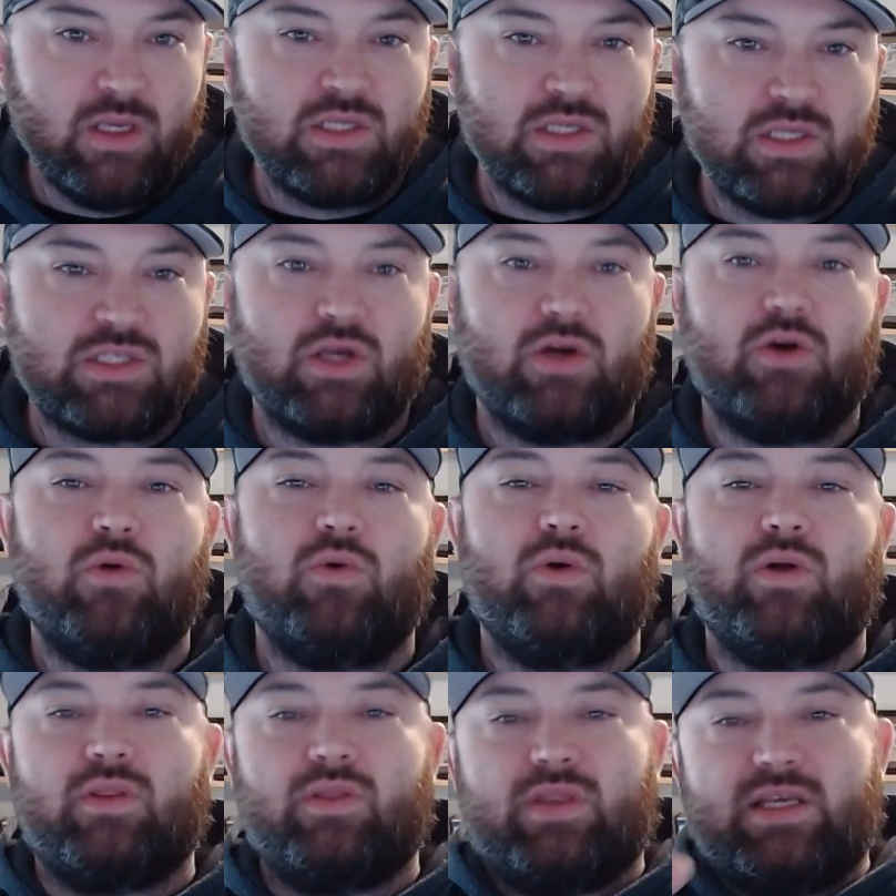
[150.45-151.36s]
So
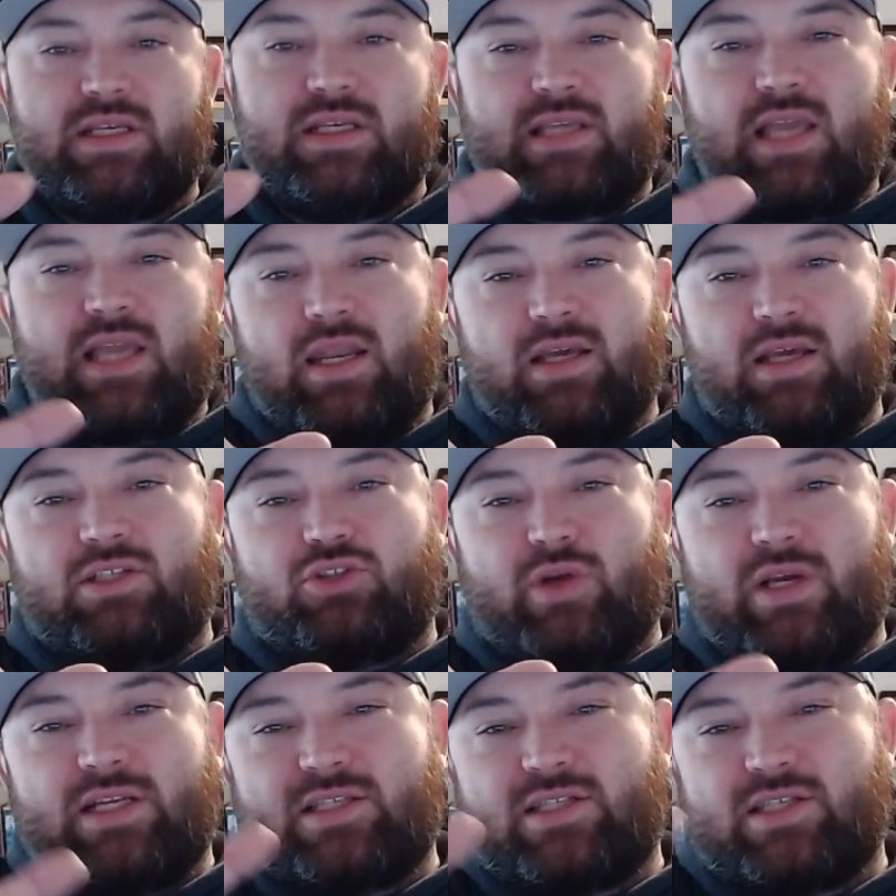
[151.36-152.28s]
this kind of
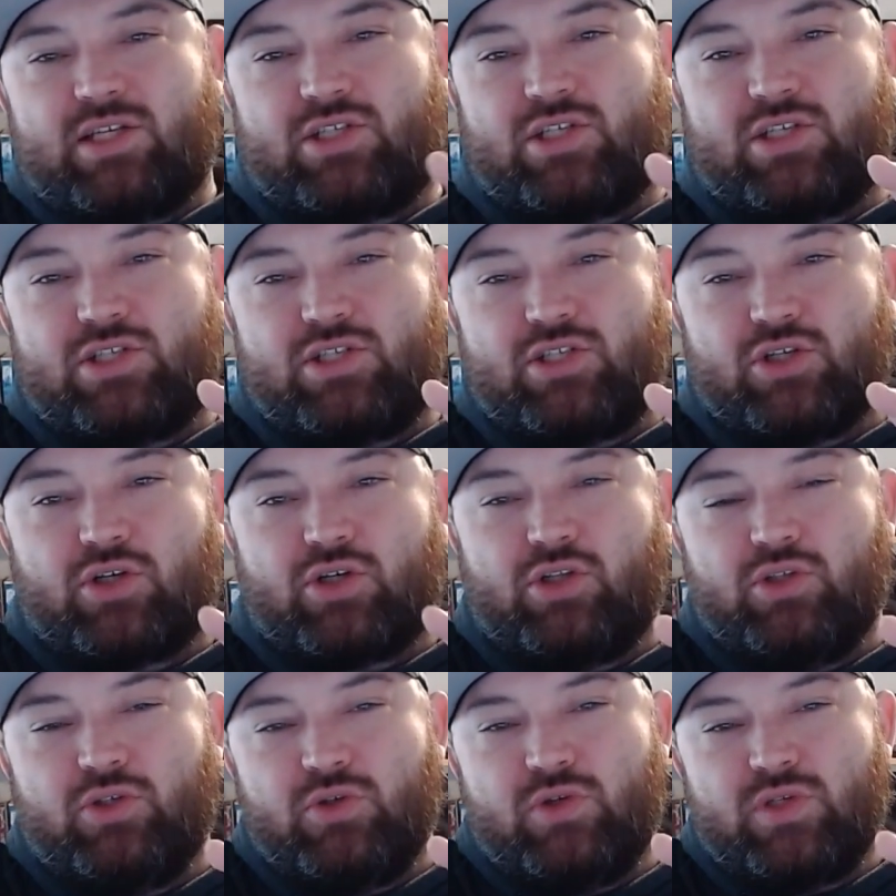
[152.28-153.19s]
transitions your
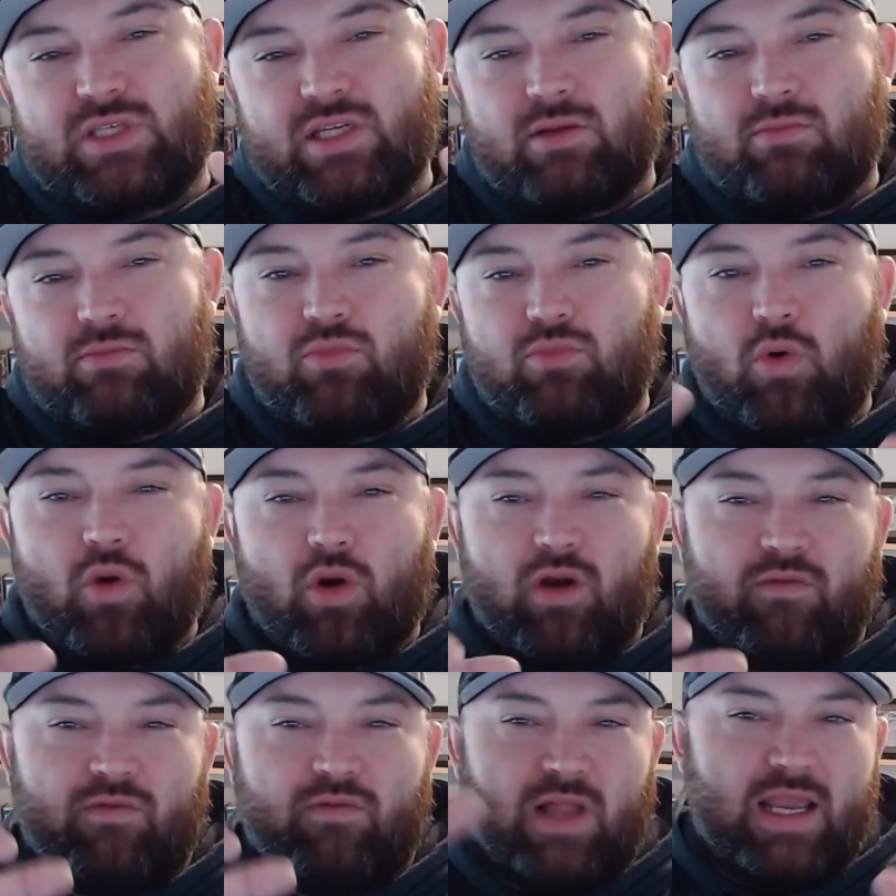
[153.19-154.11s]
clues into more
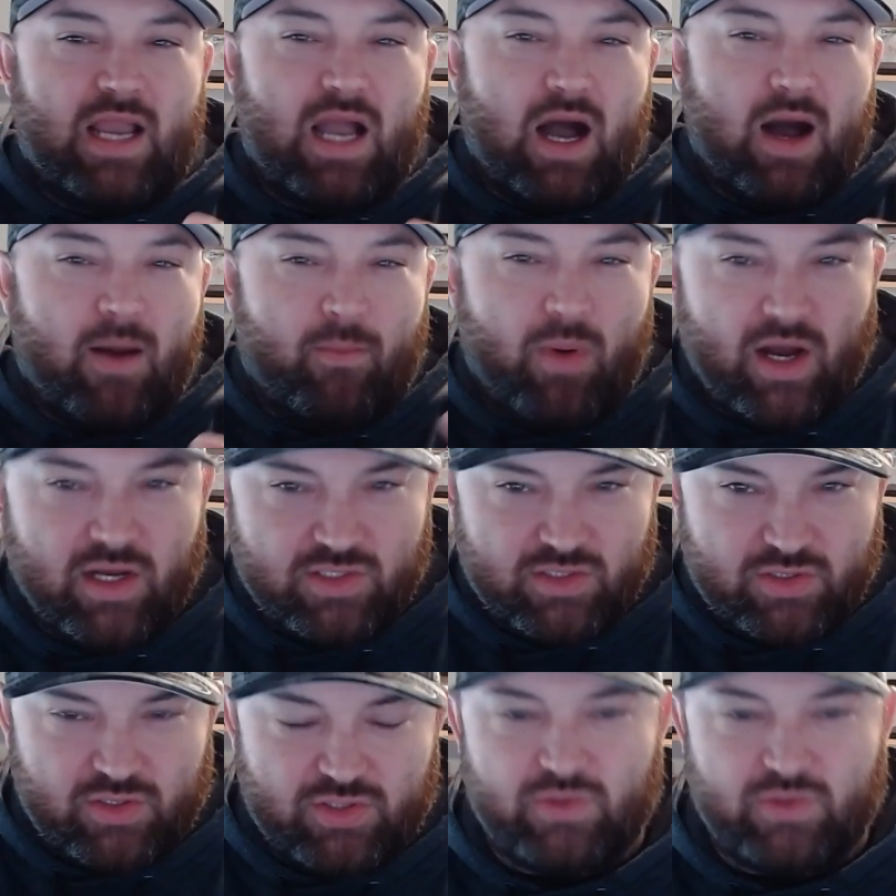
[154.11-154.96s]
of like a puzzle.